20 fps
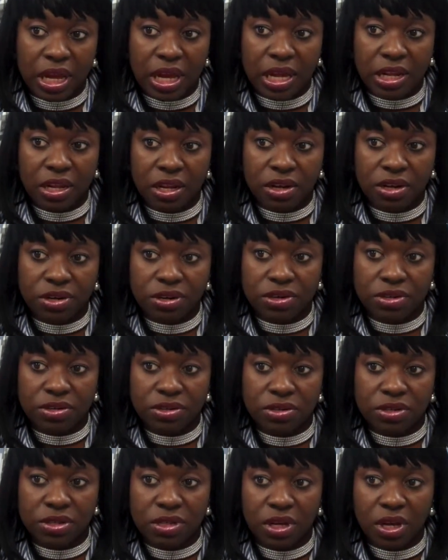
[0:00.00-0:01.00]
I
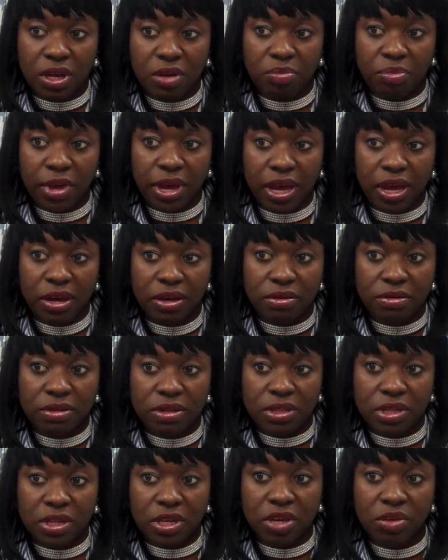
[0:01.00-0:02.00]
learned
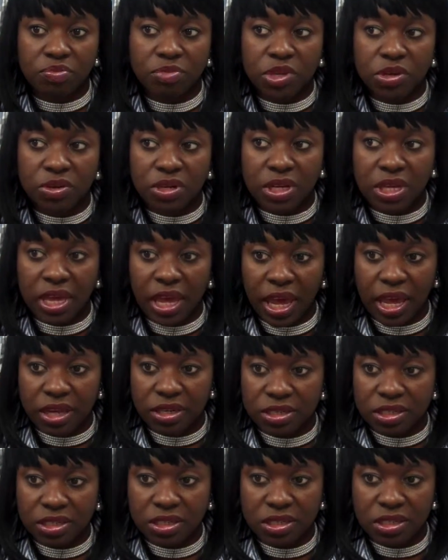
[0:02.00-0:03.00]
about the
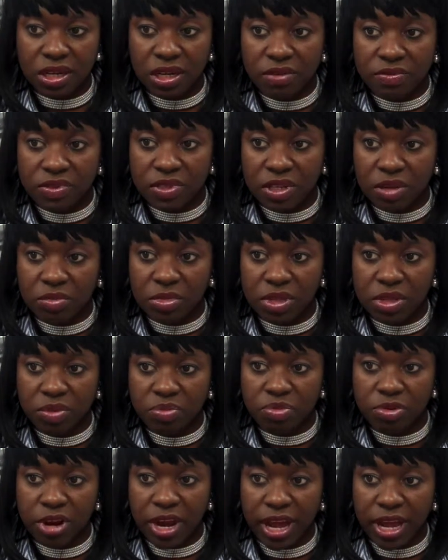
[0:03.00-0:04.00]
communication of some of the
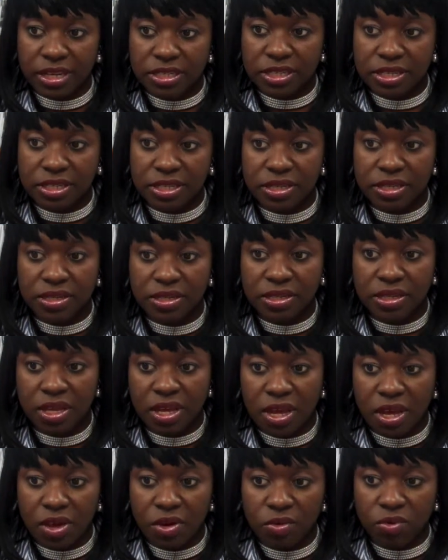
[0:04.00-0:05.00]
practices,
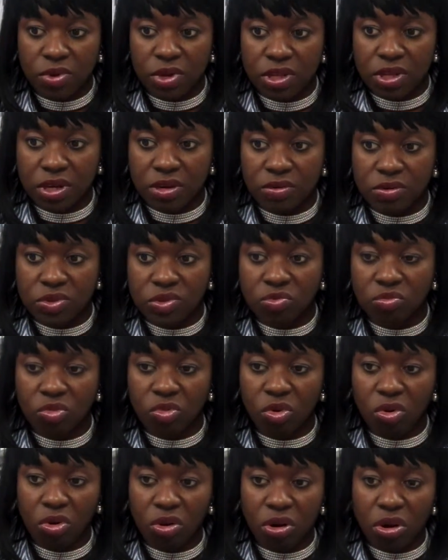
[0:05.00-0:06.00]
where there was
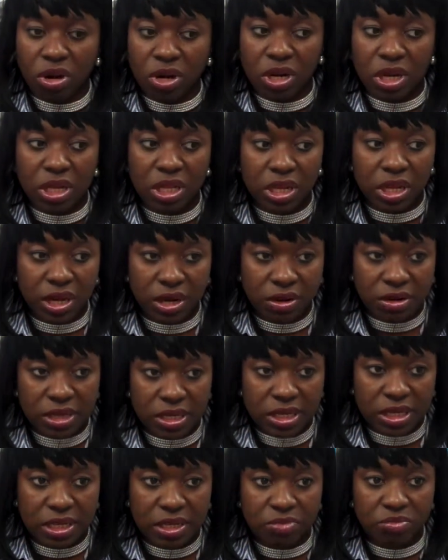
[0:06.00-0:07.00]
more
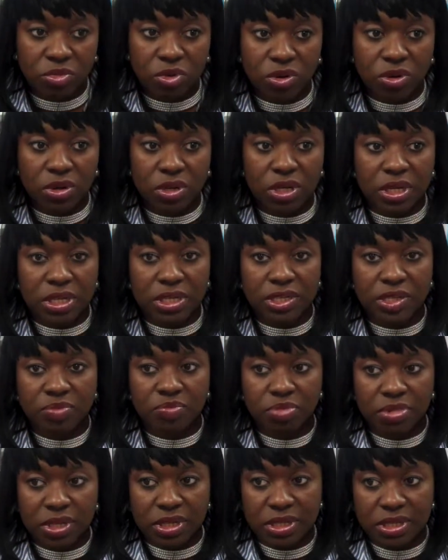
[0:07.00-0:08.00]
clarity, more
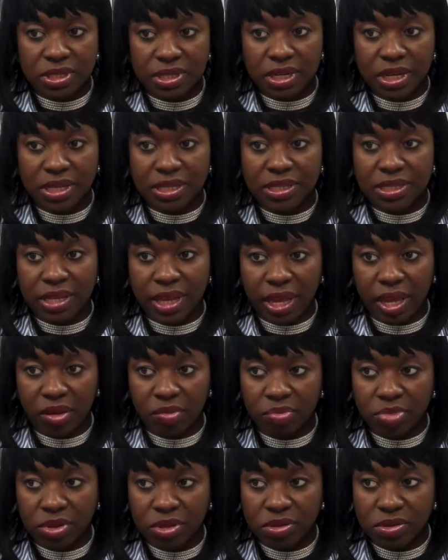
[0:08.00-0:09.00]
explicit
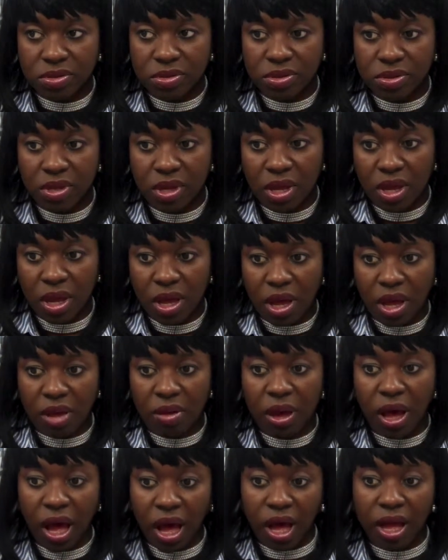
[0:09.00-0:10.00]
examples
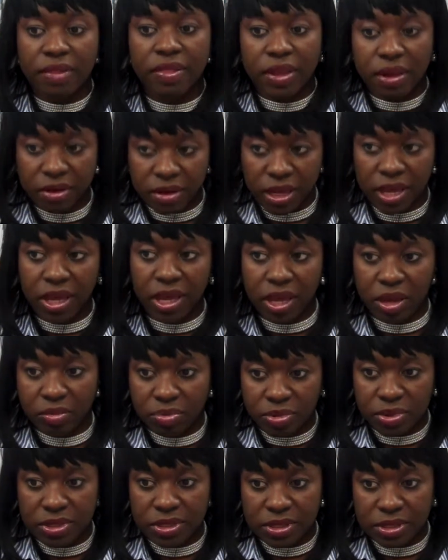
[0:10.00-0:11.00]
on their
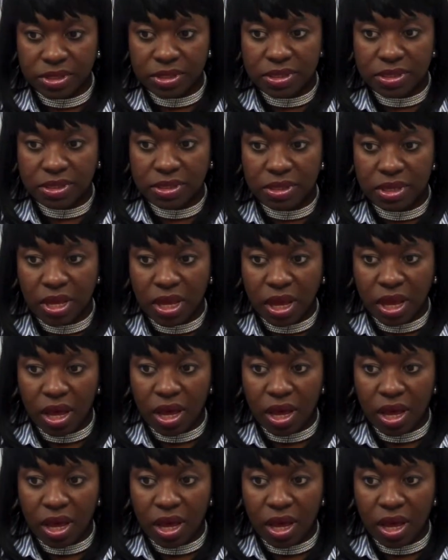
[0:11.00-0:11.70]
campuses,